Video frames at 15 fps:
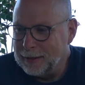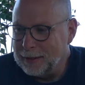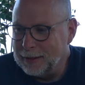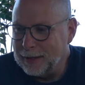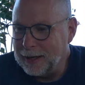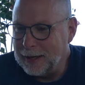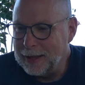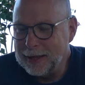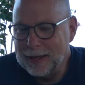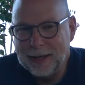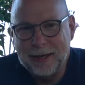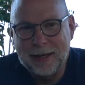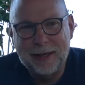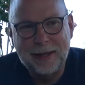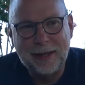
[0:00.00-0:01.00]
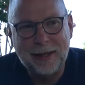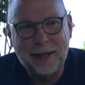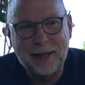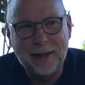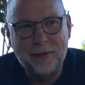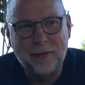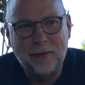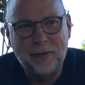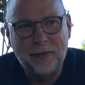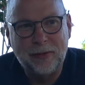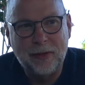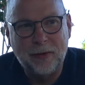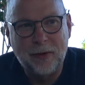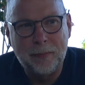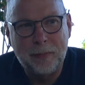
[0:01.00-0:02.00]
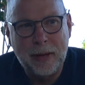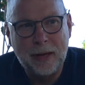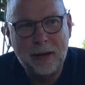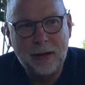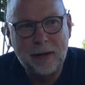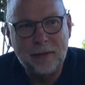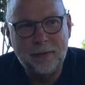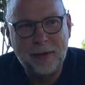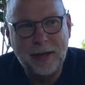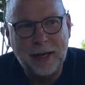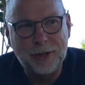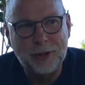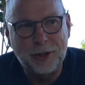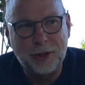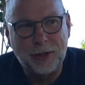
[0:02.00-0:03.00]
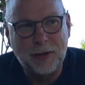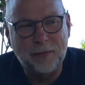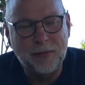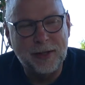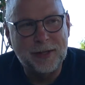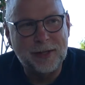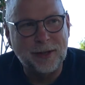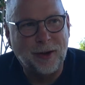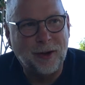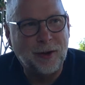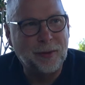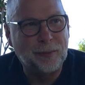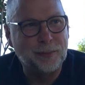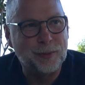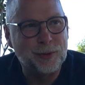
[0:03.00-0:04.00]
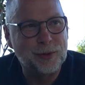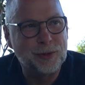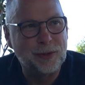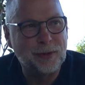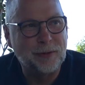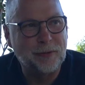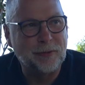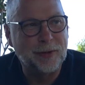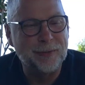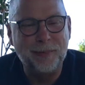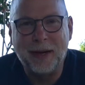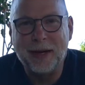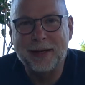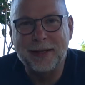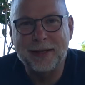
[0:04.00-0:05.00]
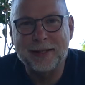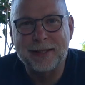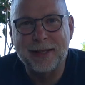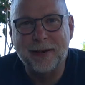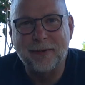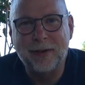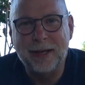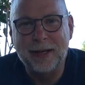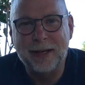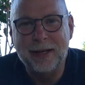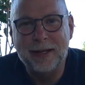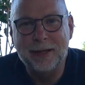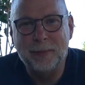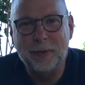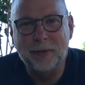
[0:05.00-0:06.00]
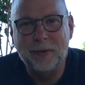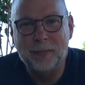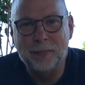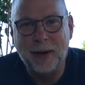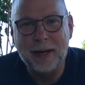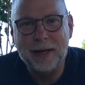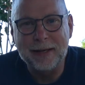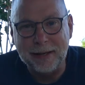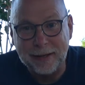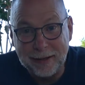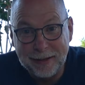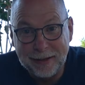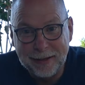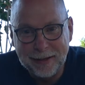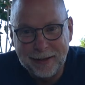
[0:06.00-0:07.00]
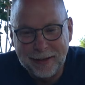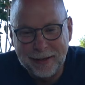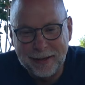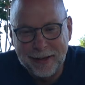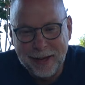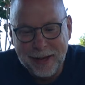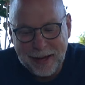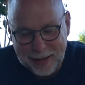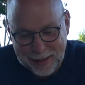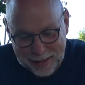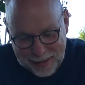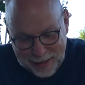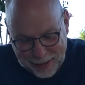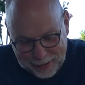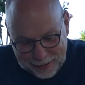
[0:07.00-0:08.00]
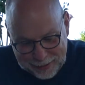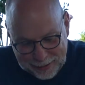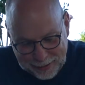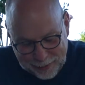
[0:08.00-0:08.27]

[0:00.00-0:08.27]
I think the repetitive nature of the Psalms remind us that we need to be reminded that